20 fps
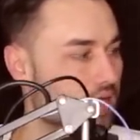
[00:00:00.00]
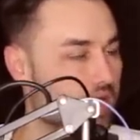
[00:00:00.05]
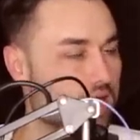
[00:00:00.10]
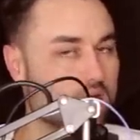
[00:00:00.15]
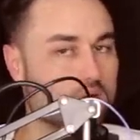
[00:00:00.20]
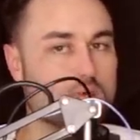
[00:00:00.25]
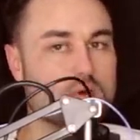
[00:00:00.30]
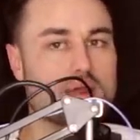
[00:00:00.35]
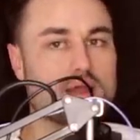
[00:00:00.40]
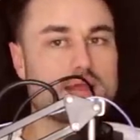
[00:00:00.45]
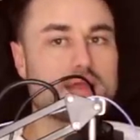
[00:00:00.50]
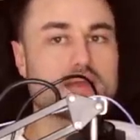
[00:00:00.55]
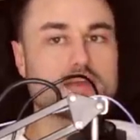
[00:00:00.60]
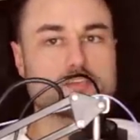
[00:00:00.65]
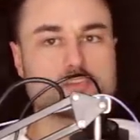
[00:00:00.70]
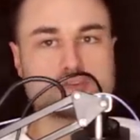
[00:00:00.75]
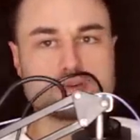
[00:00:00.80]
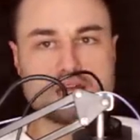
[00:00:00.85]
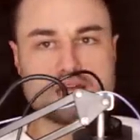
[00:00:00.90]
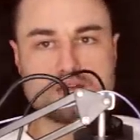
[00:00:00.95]
How do I
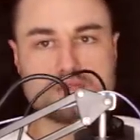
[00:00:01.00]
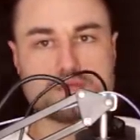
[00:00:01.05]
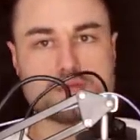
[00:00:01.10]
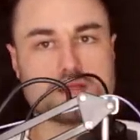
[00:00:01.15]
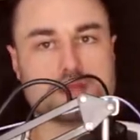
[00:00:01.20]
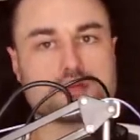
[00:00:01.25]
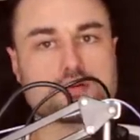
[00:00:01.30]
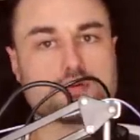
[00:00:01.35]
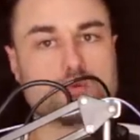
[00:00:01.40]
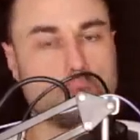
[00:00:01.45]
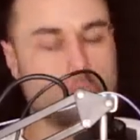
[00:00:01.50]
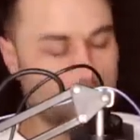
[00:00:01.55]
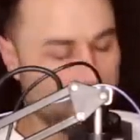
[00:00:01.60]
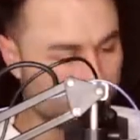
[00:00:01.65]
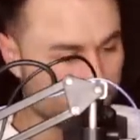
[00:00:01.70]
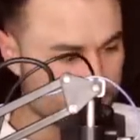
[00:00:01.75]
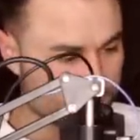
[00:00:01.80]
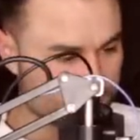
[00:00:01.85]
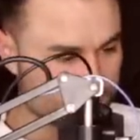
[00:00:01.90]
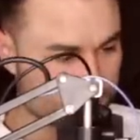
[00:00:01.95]
get traffic?
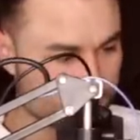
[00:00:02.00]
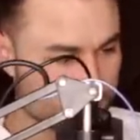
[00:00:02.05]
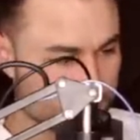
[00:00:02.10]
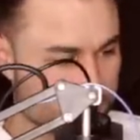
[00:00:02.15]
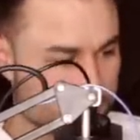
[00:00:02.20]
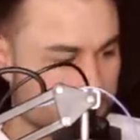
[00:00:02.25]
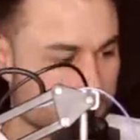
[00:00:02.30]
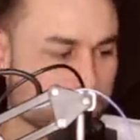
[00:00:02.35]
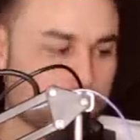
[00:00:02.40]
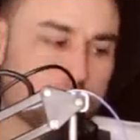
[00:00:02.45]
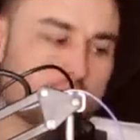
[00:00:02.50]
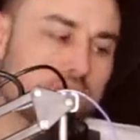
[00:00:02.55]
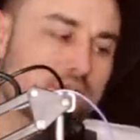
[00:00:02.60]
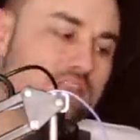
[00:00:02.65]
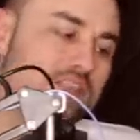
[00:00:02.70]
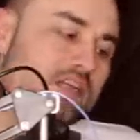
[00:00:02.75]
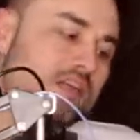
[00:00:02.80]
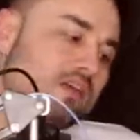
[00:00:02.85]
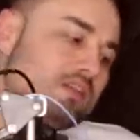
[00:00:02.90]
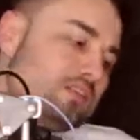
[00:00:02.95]
Well, this is where your
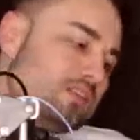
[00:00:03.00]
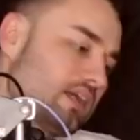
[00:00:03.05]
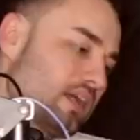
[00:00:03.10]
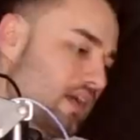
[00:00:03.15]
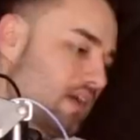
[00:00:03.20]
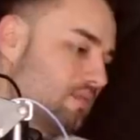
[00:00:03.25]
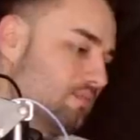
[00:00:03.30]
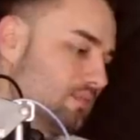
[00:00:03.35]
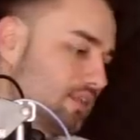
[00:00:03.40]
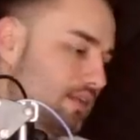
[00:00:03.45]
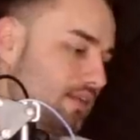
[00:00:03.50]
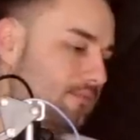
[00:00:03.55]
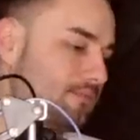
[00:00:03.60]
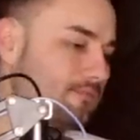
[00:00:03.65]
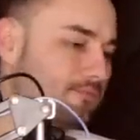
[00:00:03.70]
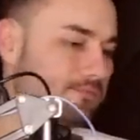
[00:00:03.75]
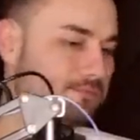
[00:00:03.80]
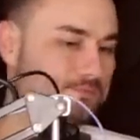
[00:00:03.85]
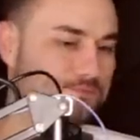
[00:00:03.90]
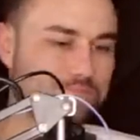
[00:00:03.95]
skill set comes in.
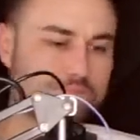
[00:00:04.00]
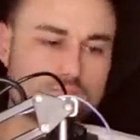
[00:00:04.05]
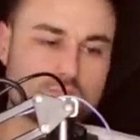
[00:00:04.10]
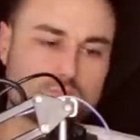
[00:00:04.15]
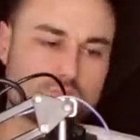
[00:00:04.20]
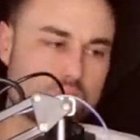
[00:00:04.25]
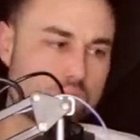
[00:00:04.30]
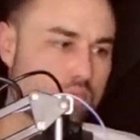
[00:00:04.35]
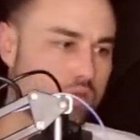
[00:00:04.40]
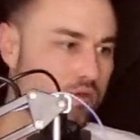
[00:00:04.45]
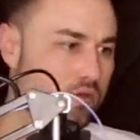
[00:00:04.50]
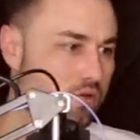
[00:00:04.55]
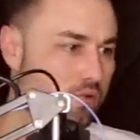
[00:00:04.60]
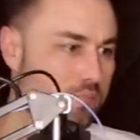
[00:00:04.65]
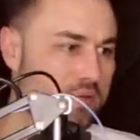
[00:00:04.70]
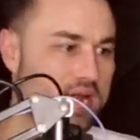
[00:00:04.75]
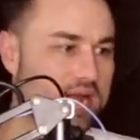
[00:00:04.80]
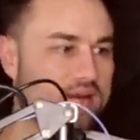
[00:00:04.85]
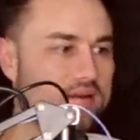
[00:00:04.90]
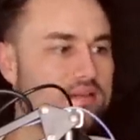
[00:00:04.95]

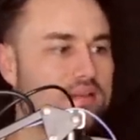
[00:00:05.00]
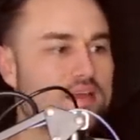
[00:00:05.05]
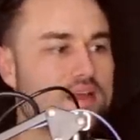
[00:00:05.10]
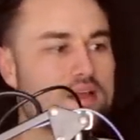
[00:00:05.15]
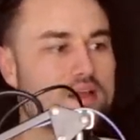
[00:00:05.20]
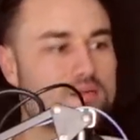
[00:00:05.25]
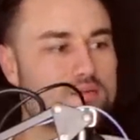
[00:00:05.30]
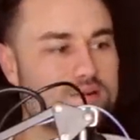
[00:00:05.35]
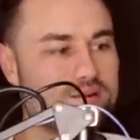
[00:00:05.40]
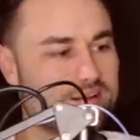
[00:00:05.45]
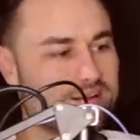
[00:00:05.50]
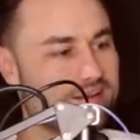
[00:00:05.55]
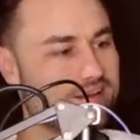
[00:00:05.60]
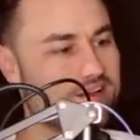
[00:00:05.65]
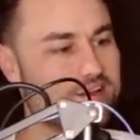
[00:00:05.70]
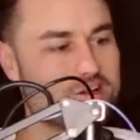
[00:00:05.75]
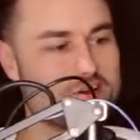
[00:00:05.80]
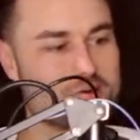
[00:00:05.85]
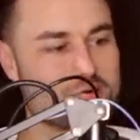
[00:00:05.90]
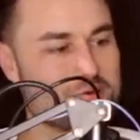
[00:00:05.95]
Back in the day,
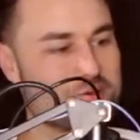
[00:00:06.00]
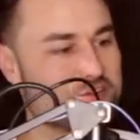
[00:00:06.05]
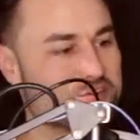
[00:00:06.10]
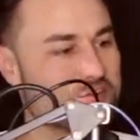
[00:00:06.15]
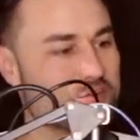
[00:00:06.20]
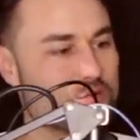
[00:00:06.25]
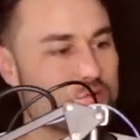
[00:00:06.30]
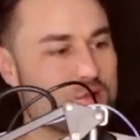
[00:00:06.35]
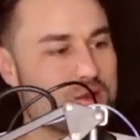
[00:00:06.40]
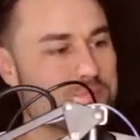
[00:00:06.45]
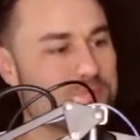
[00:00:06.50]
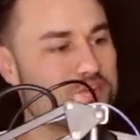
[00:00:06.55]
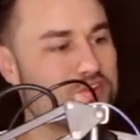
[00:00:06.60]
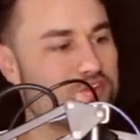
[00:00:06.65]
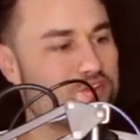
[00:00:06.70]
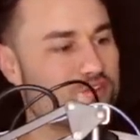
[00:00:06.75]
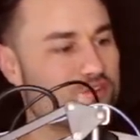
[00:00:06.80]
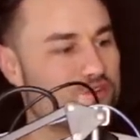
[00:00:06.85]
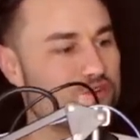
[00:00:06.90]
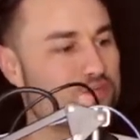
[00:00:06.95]
we used to do Web
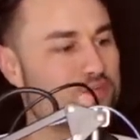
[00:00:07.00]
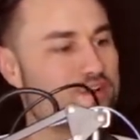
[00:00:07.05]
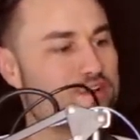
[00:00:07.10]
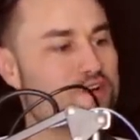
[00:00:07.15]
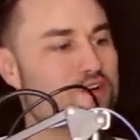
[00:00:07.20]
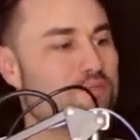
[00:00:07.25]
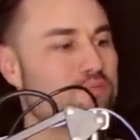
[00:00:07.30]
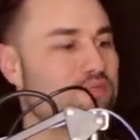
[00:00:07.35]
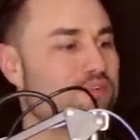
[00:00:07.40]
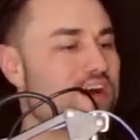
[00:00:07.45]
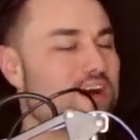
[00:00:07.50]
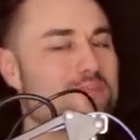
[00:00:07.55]
2.0